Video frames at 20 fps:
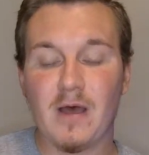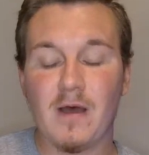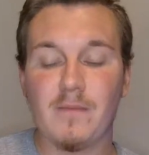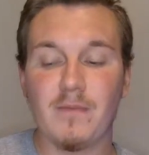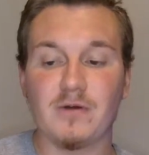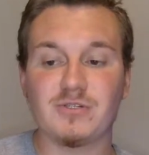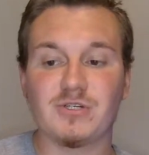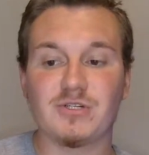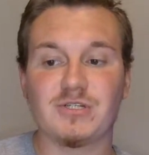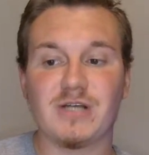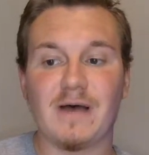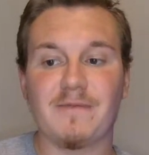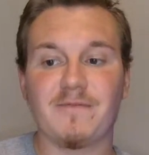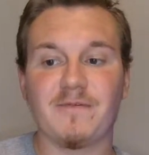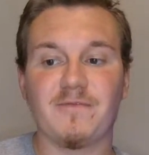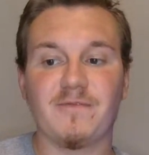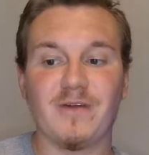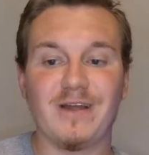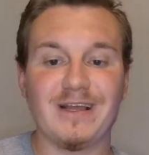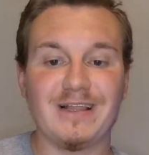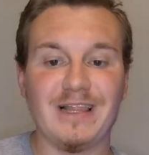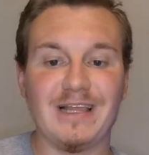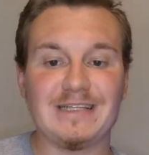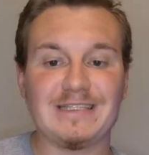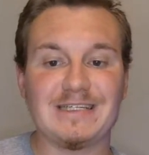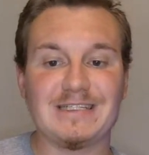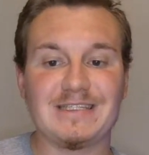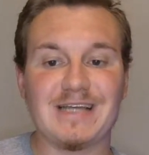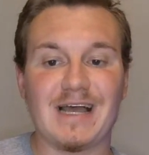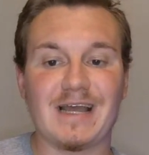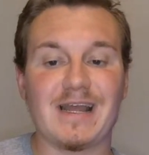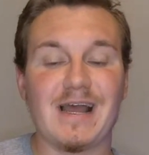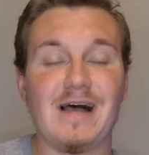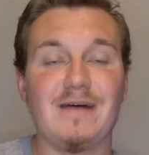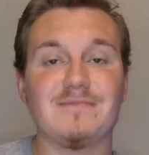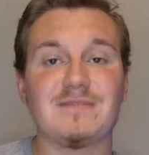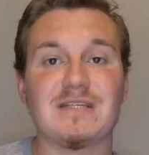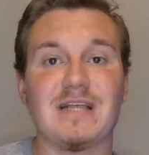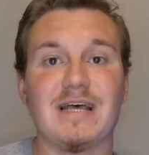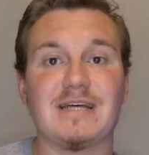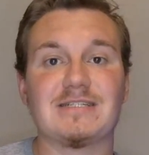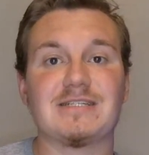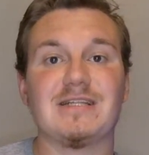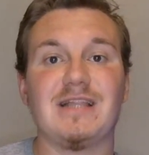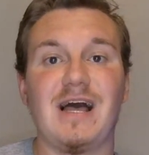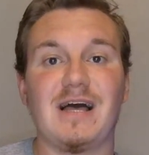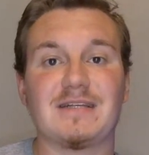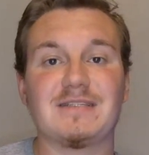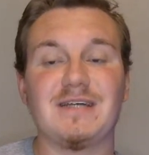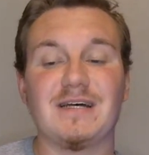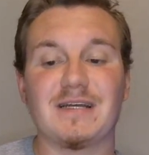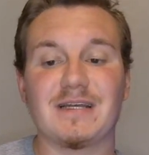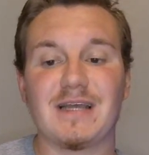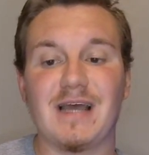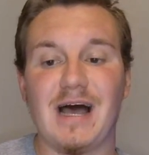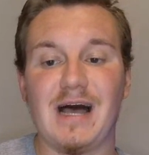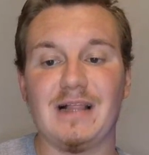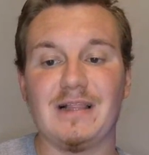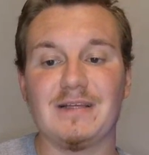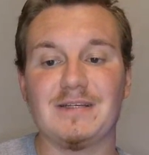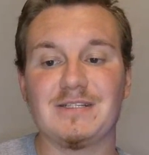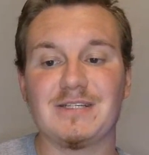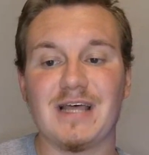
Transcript: Post your job for free at LinkedIn.com/LockedOnCollege.